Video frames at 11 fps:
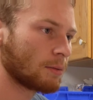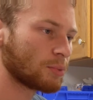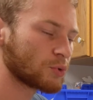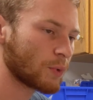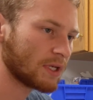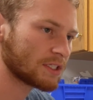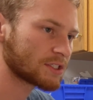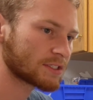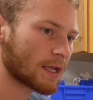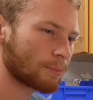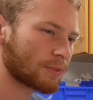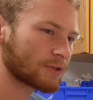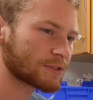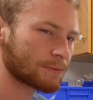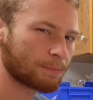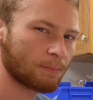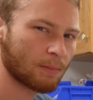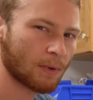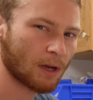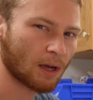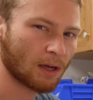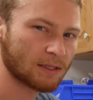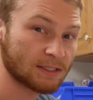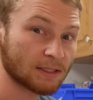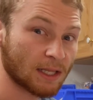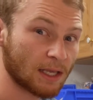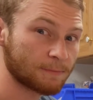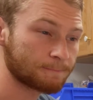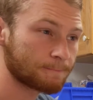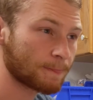Between each step there's a delay,